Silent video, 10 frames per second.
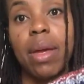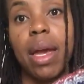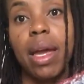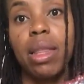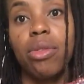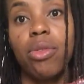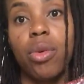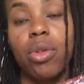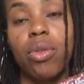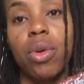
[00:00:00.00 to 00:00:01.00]
and the
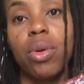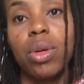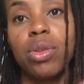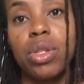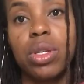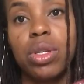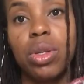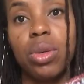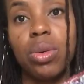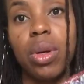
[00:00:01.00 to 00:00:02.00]
4th row you just
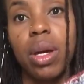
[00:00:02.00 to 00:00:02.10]
do